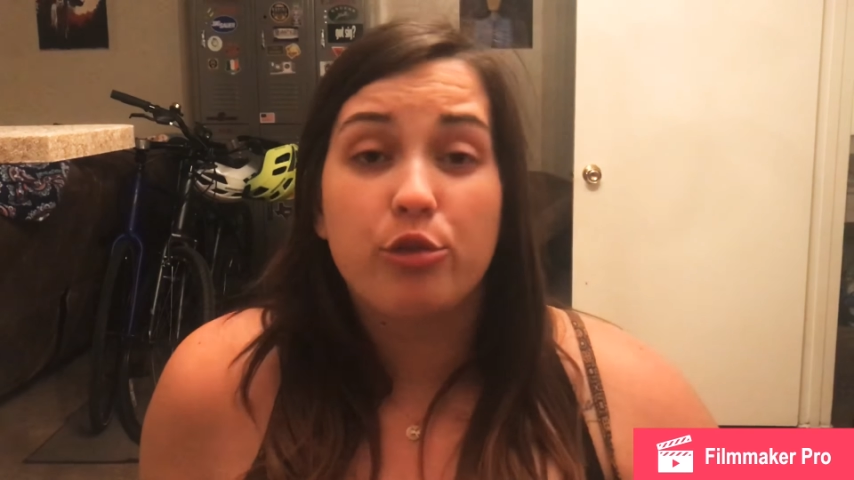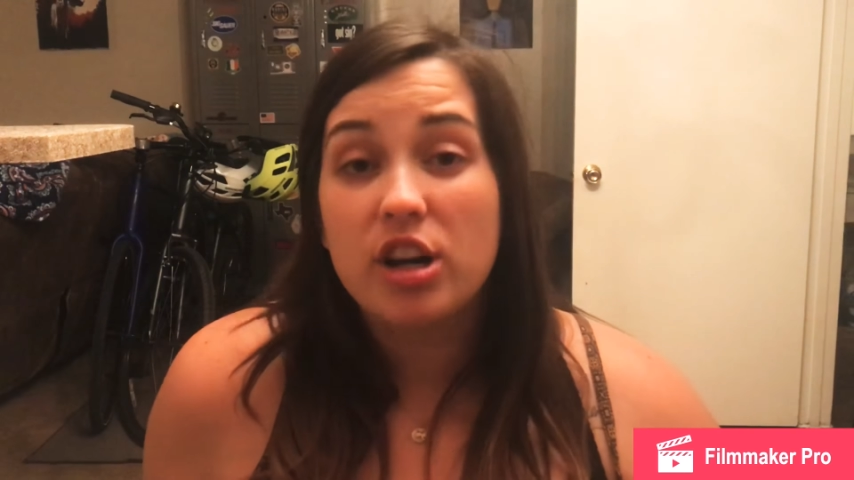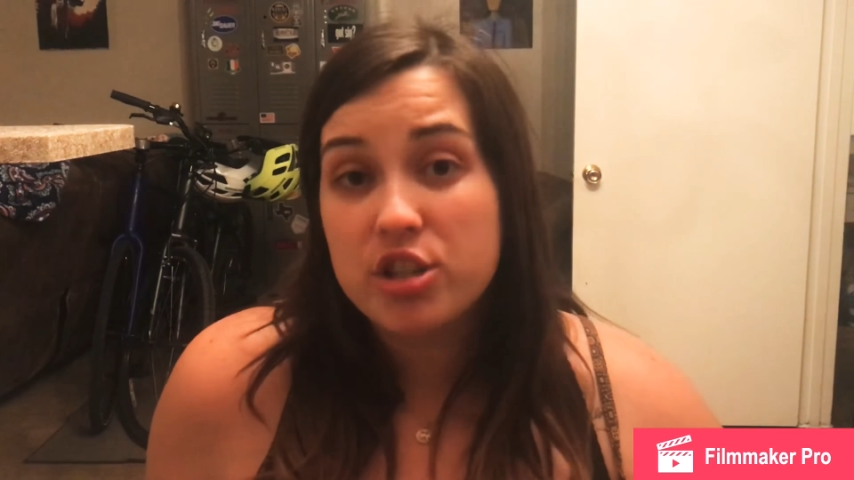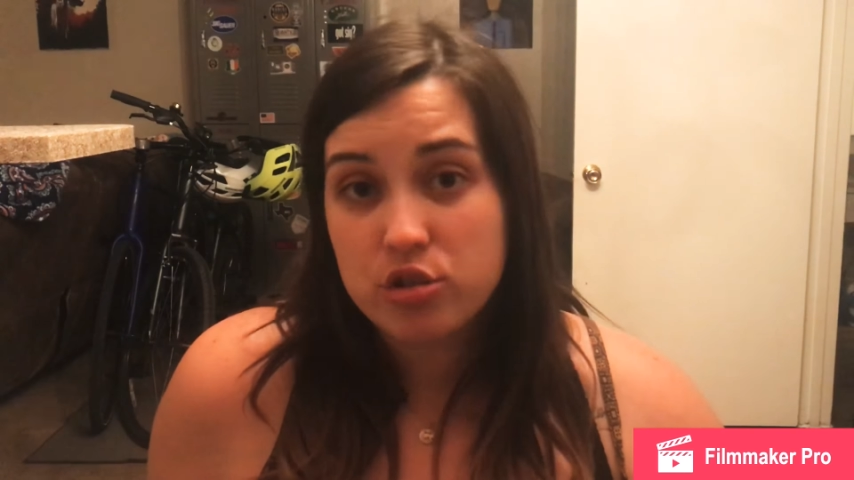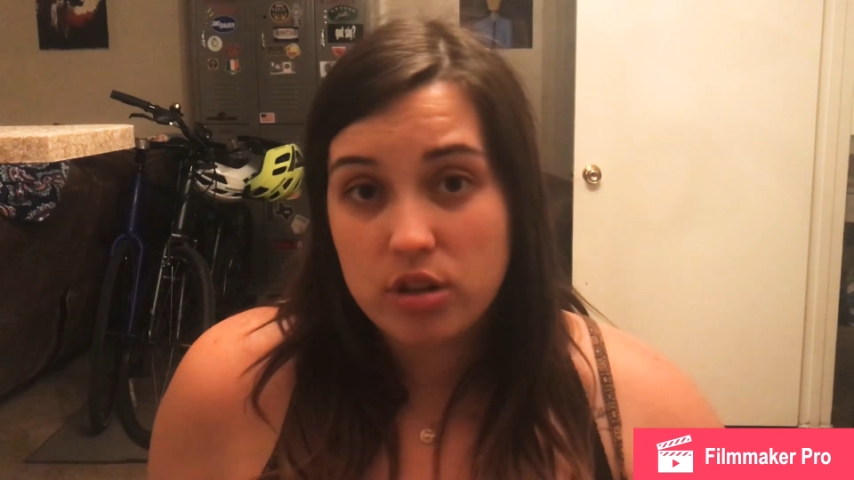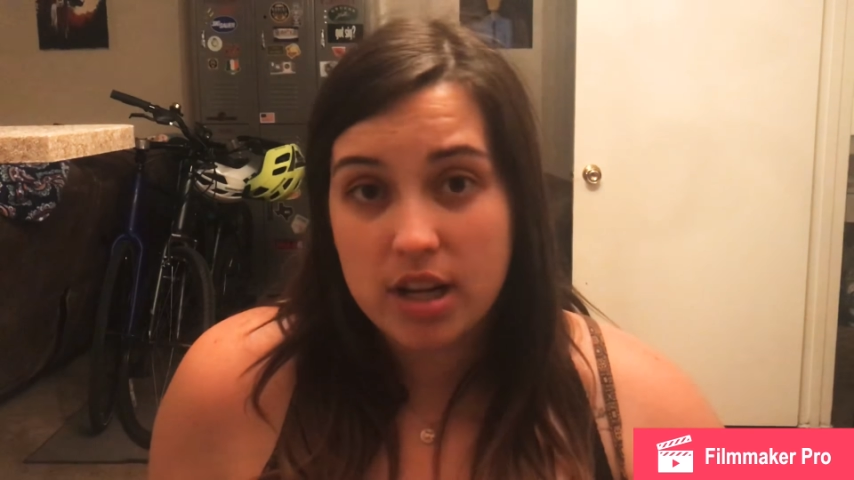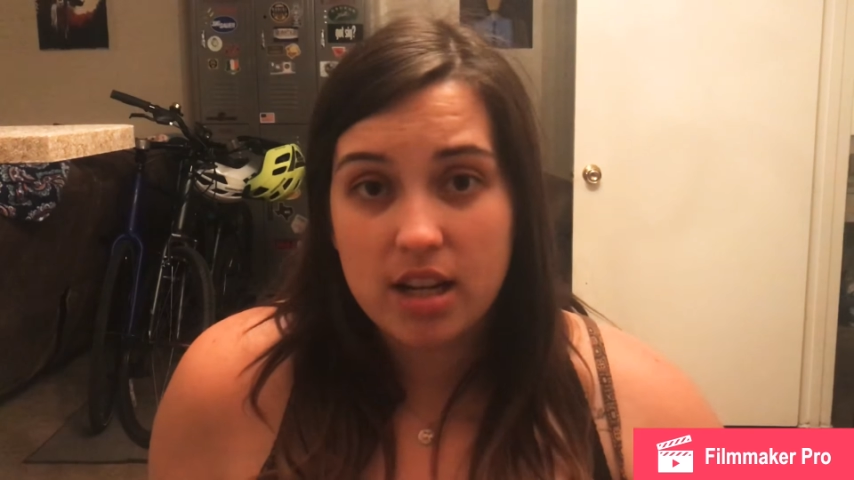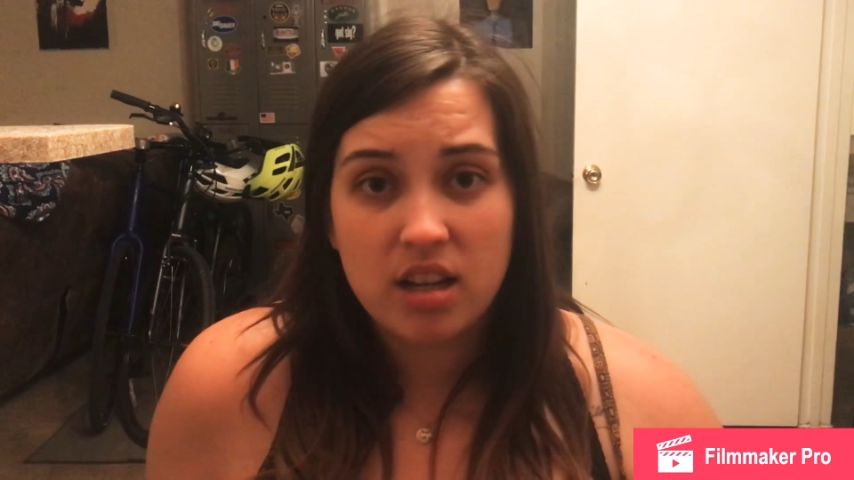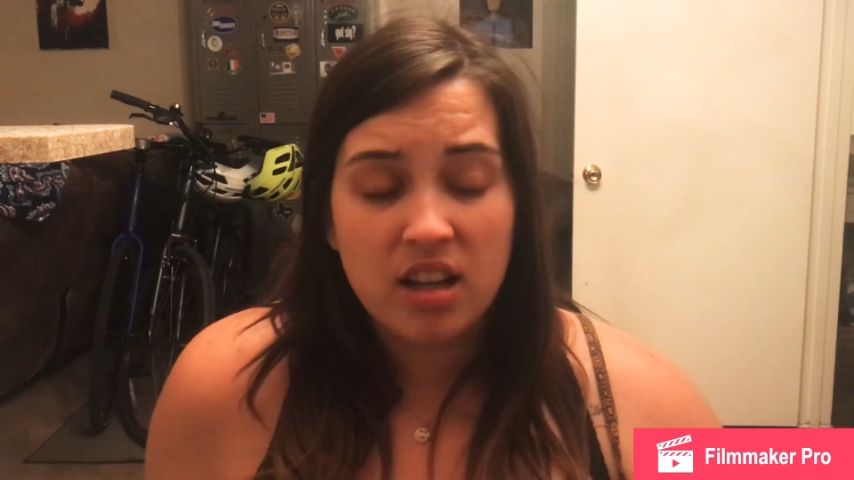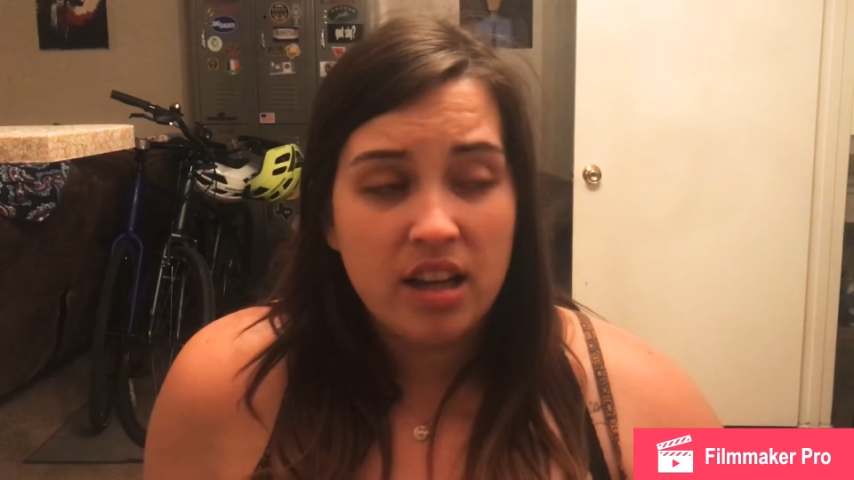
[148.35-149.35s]

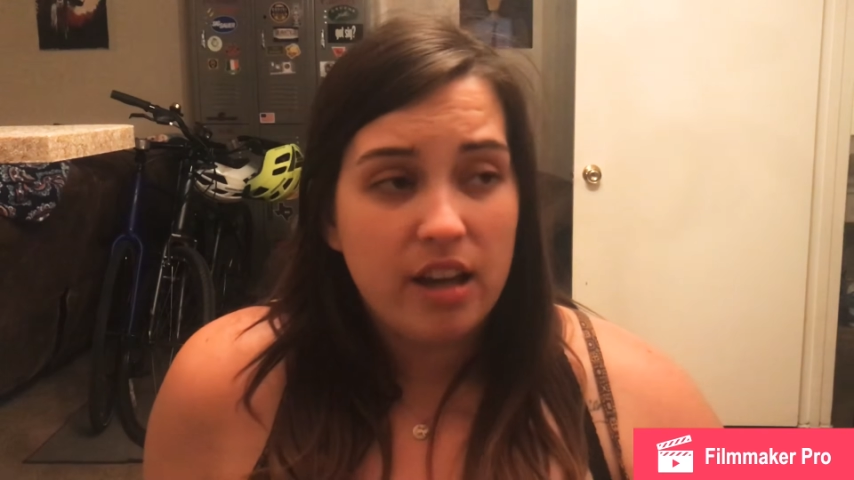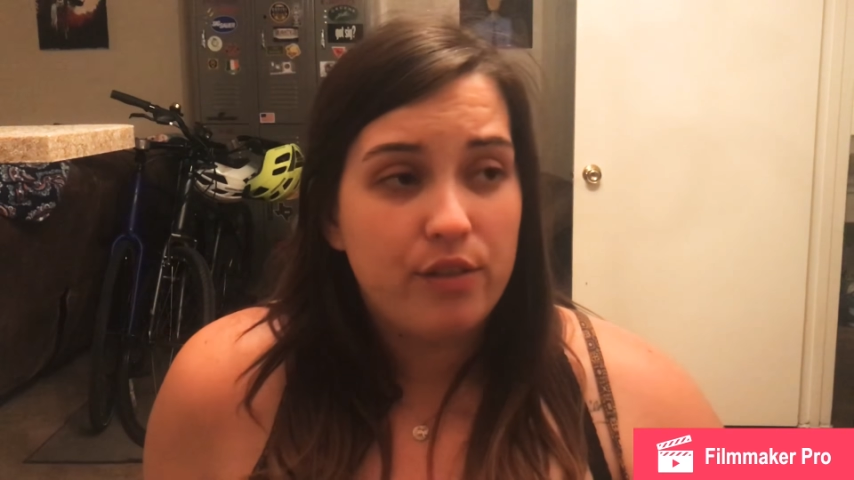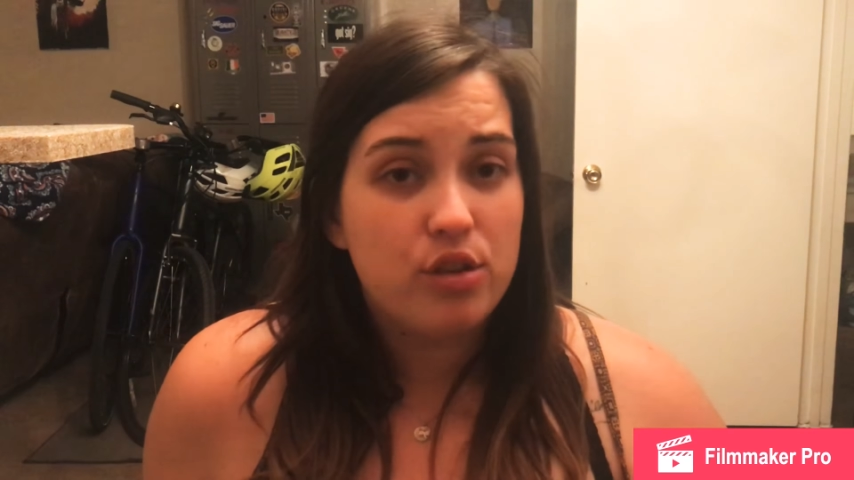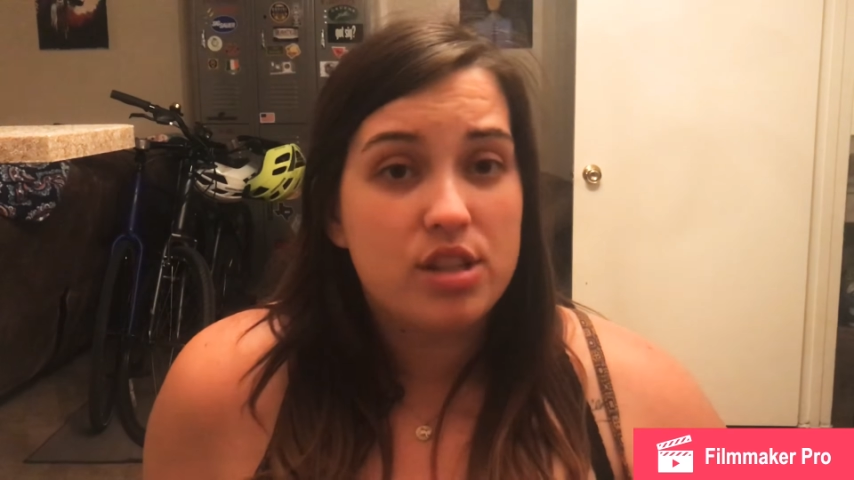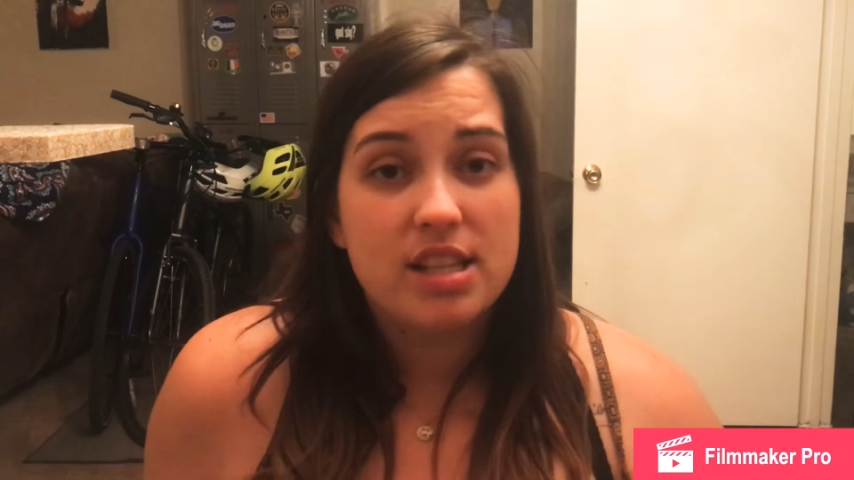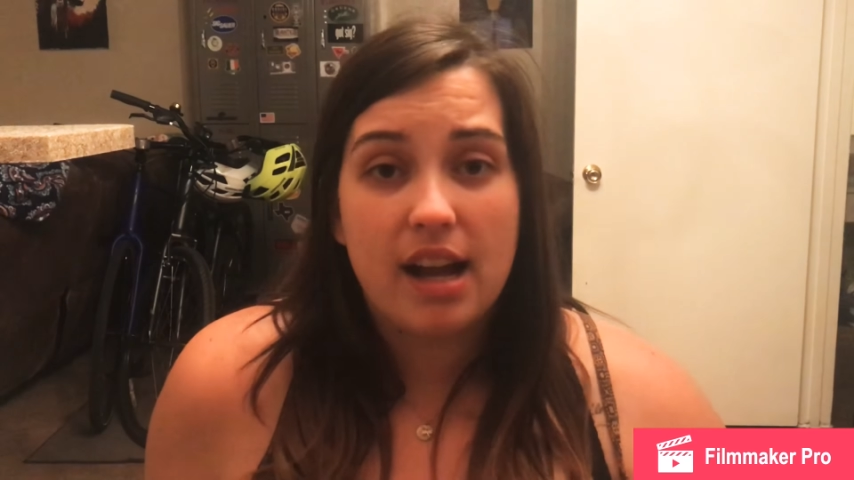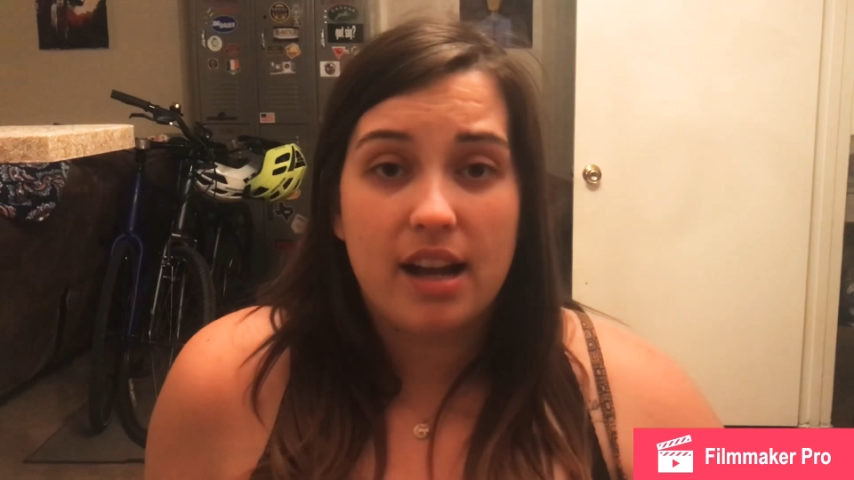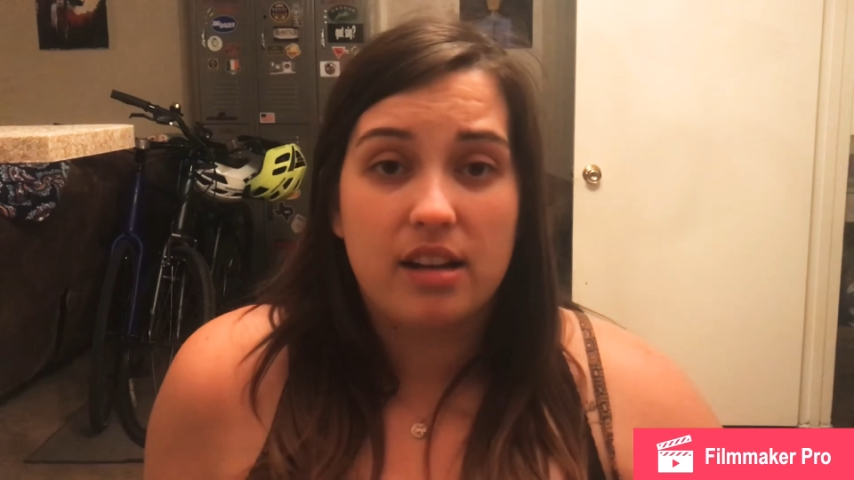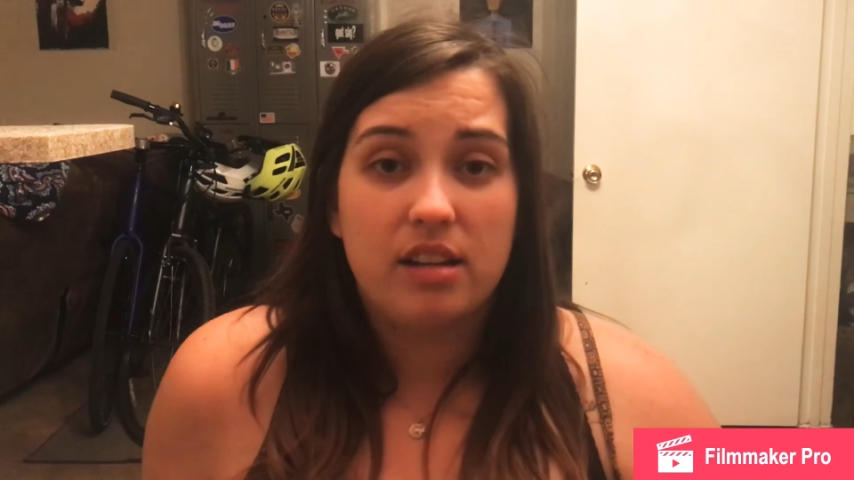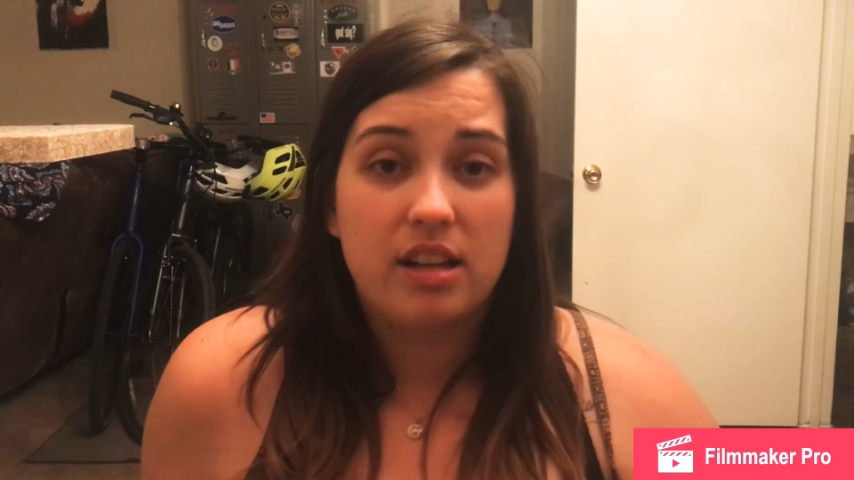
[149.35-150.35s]
frustrated, if you're sad.